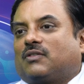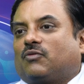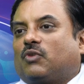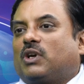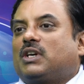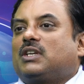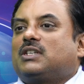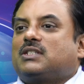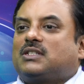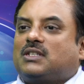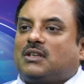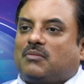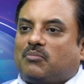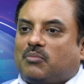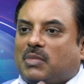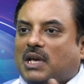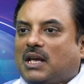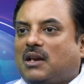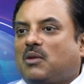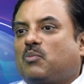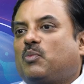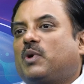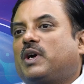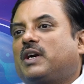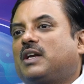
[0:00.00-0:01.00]
One is the
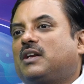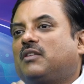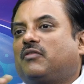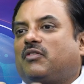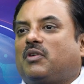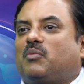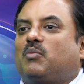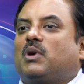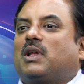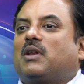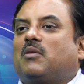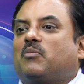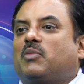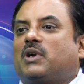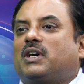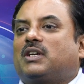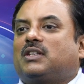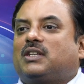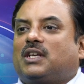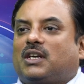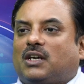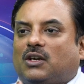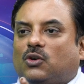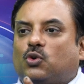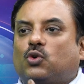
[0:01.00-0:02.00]
male bird and female bird,
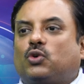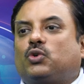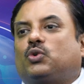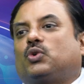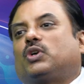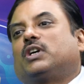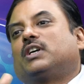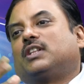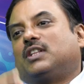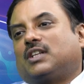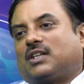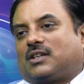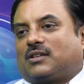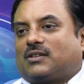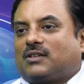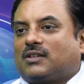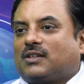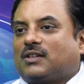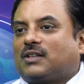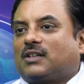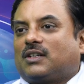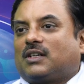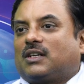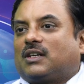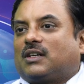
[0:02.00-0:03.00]
they go together.
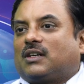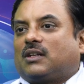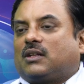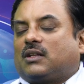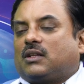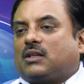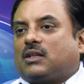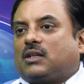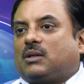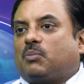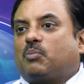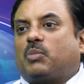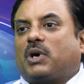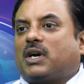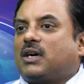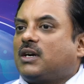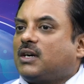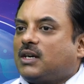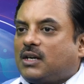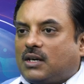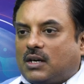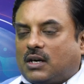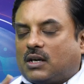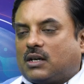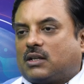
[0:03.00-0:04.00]
The
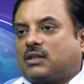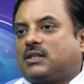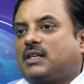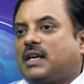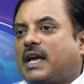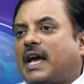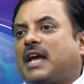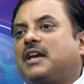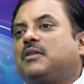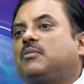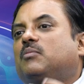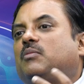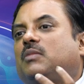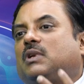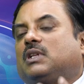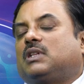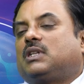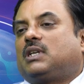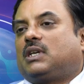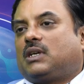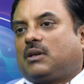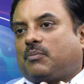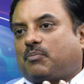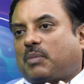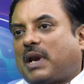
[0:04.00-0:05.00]
bird,
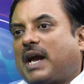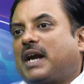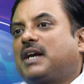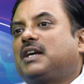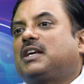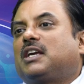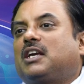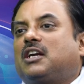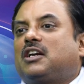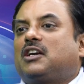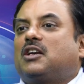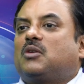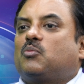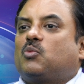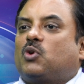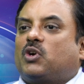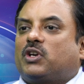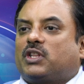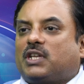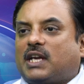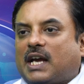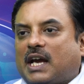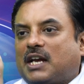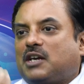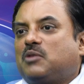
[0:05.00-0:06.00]
the plant kingdom or
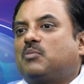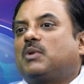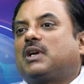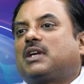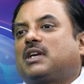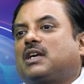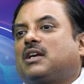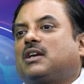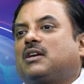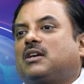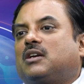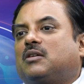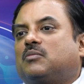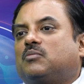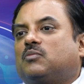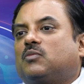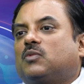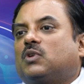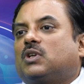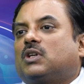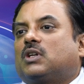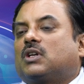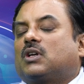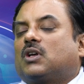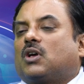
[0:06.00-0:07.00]
the animal kingdom
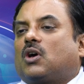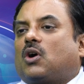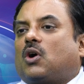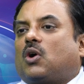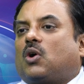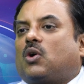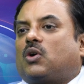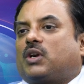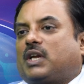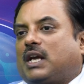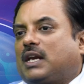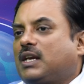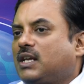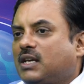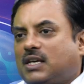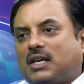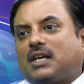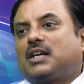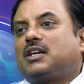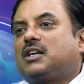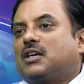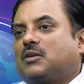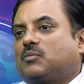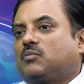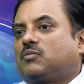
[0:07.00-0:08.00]
or any
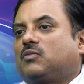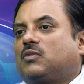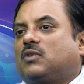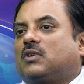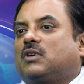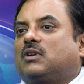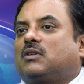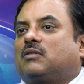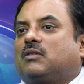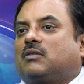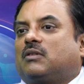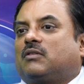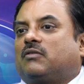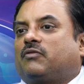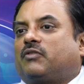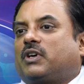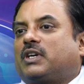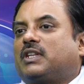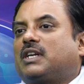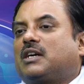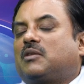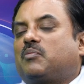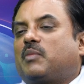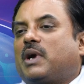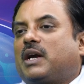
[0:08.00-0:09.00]
kingdom for
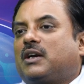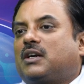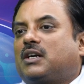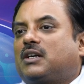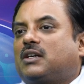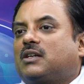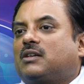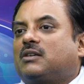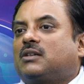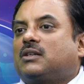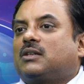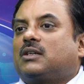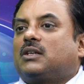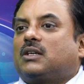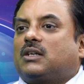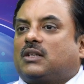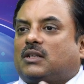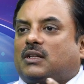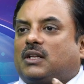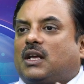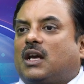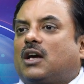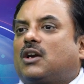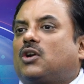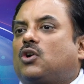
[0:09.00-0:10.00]
that matter,
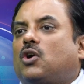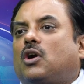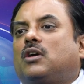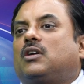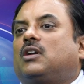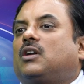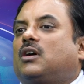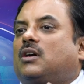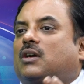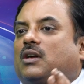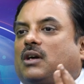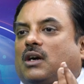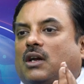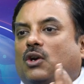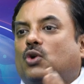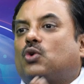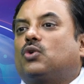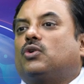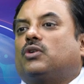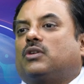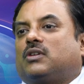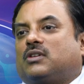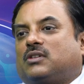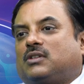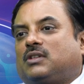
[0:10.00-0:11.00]
they are not
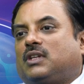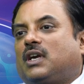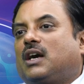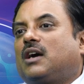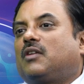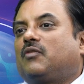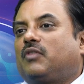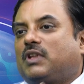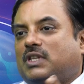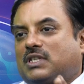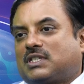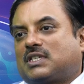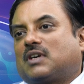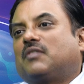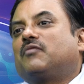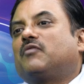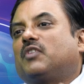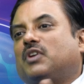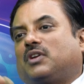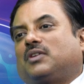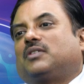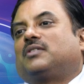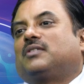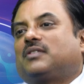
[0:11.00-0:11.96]
alone. They are with someone.